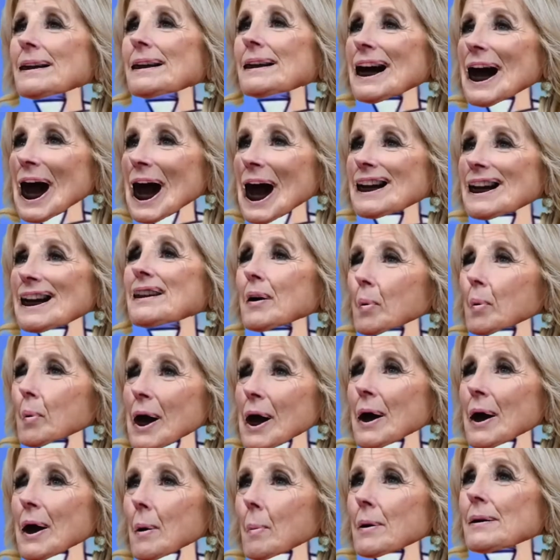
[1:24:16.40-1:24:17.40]
Yes, Joe!
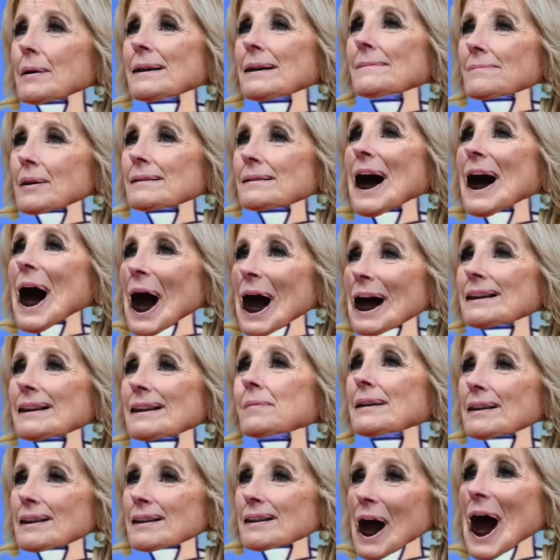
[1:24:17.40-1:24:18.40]
For the hundredth
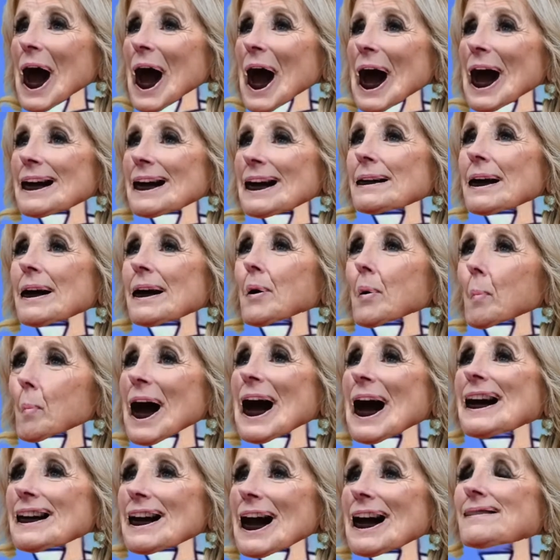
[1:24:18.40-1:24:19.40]
time! We
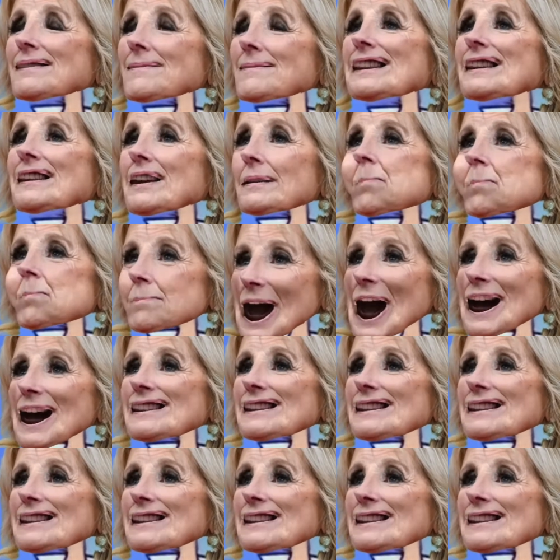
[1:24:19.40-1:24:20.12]
live in space